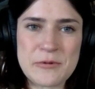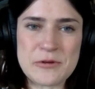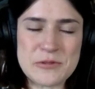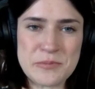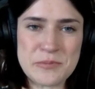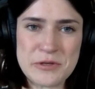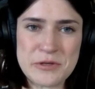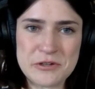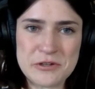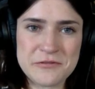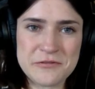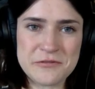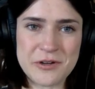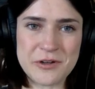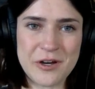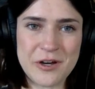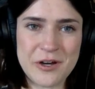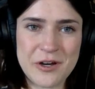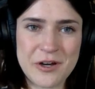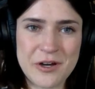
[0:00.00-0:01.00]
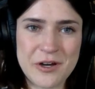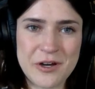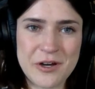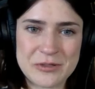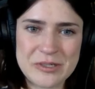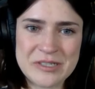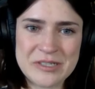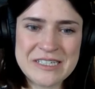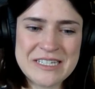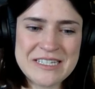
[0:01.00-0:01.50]
beautiful
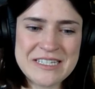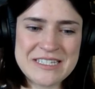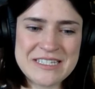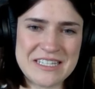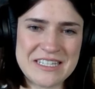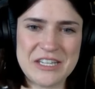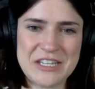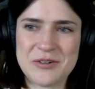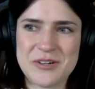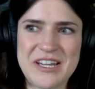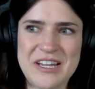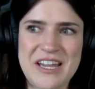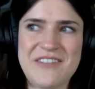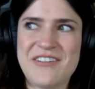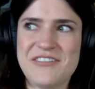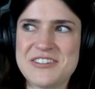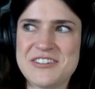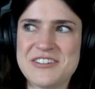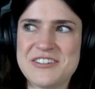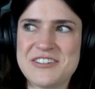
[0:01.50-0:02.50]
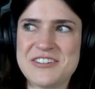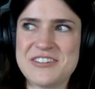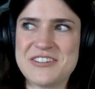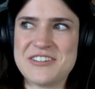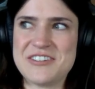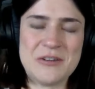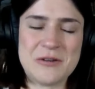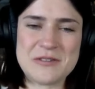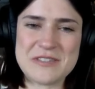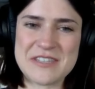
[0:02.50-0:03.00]
coastal scenery I've ever seen
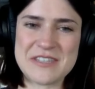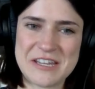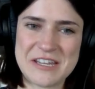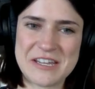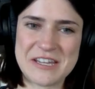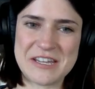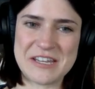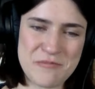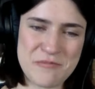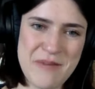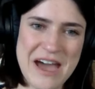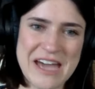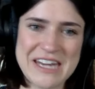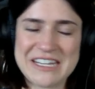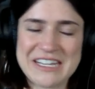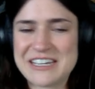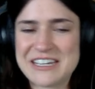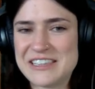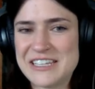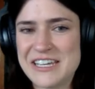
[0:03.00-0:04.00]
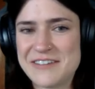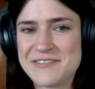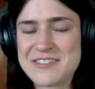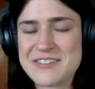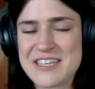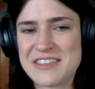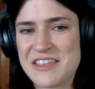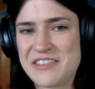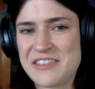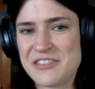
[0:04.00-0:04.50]
with those, like, dramatic cliffs
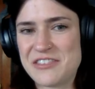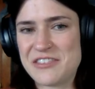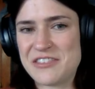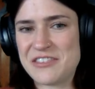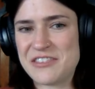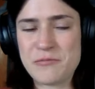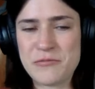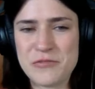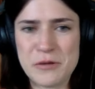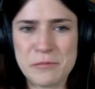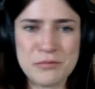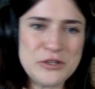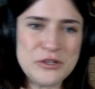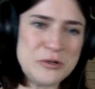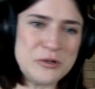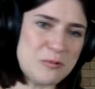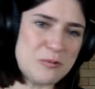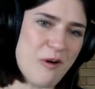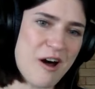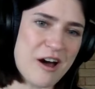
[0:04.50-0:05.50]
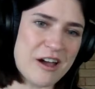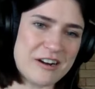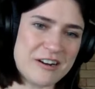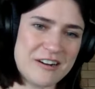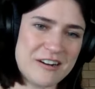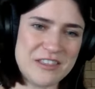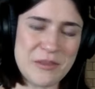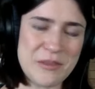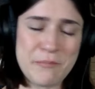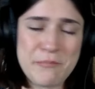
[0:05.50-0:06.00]
and then the blue water
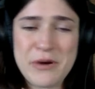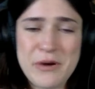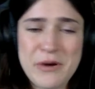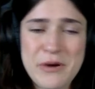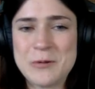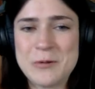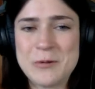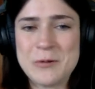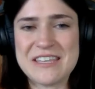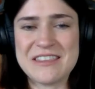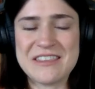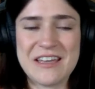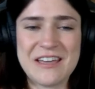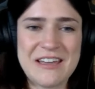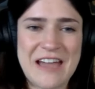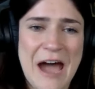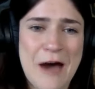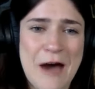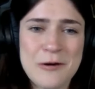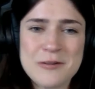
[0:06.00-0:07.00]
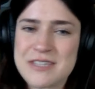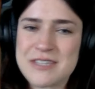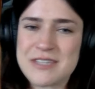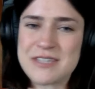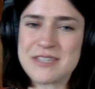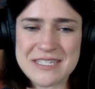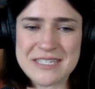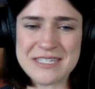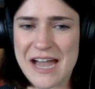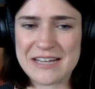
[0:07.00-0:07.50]
and the boats and the houses
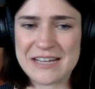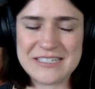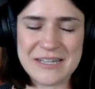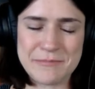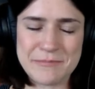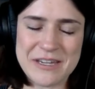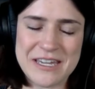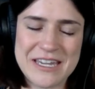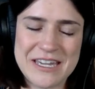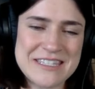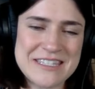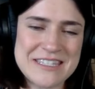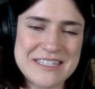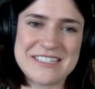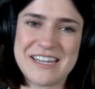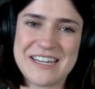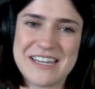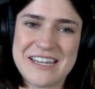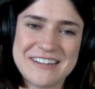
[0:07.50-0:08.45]
stacked up against each other.